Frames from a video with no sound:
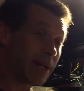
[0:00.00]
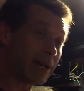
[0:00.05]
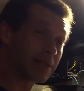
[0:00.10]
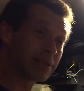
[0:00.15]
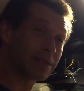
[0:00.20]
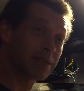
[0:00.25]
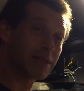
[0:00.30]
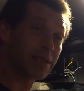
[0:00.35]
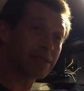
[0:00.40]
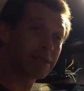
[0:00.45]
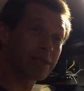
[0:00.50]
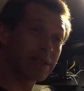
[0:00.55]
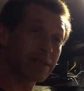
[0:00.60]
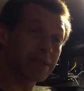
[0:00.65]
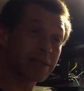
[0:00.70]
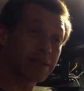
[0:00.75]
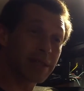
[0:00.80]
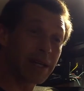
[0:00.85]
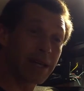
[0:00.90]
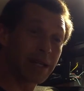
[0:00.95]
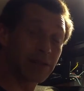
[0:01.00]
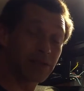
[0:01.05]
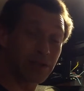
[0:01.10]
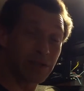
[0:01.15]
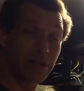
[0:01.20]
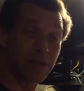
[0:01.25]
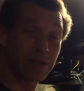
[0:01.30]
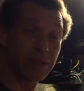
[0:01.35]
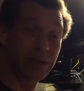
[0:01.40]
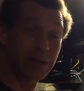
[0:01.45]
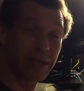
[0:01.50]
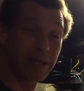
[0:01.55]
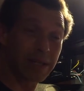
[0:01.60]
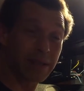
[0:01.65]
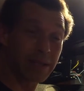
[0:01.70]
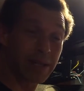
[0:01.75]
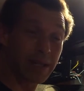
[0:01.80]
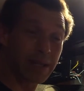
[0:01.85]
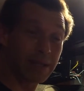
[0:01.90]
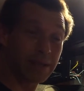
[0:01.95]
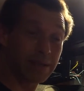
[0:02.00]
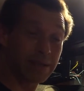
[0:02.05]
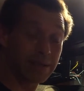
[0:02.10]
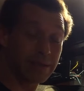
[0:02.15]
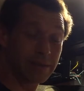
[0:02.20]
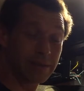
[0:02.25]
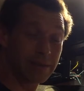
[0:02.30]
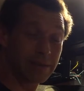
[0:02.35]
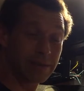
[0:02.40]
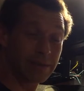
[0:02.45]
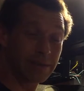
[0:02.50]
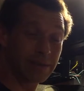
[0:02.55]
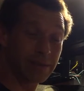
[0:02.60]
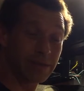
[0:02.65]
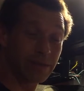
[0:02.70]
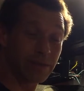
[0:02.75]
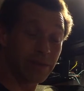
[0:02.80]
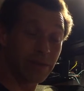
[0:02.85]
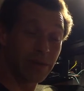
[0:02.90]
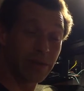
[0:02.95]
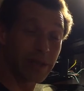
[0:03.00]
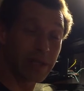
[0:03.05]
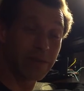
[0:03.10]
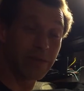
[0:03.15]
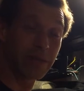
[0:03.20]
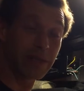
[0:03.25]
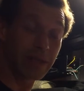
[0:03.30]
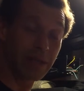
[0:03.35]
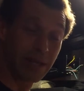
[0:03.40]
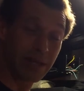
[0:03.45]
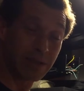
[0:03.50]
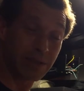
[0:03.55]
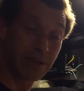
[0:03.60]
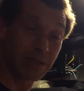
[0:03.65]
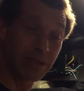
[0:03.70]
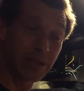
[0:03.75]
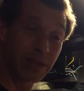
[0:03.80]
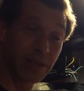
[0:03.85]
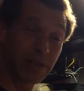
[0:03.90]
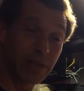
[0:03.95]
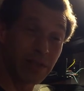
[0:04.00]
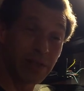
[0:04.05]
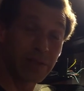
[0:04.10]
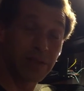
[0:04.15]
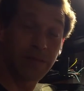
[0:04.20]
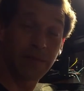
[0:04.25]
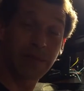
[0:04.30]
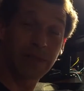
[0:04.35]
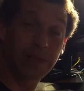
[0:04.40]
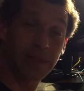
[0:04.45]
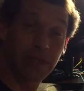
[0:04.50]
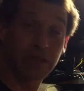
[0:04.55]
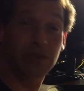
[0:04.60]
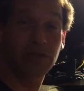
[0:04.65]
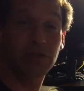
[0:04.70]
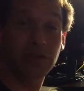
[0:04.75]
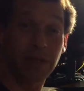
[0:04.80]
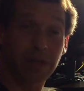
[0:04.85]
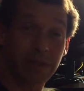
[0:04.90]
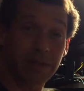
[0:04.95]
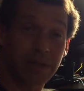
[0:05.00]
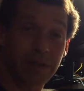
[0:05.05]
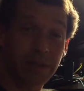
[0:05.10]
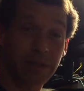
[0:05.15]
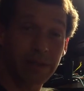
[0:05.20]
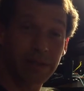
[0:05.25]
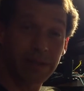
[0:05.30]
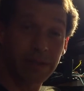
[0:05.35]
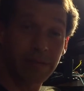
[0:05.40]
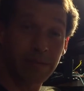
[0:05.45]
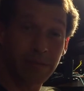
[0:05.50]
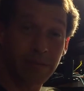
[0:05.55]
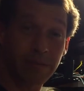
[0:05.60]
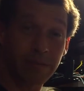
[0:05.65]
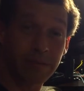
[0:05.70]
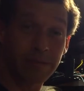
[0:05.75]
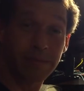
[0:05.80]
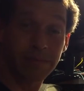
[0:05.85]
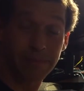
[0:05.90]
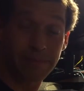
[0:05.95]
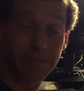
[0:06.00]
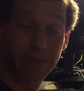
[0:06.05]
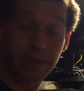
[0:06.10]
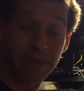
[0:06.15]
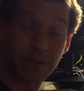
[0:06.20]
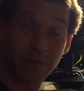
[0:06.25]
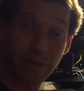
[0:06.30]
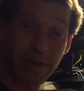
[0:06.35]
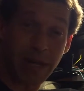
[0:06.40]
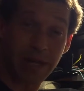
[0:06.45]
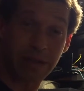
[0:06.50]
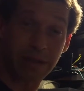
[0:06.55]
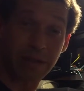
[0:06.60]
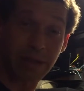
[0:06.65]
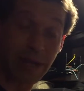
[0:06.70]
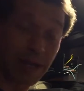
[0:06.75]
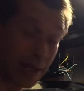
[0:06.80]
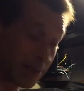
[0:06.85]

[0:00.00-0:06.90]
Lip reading: As these things take charge like that, or even as you're gonna do it for discharging, doesn't matter.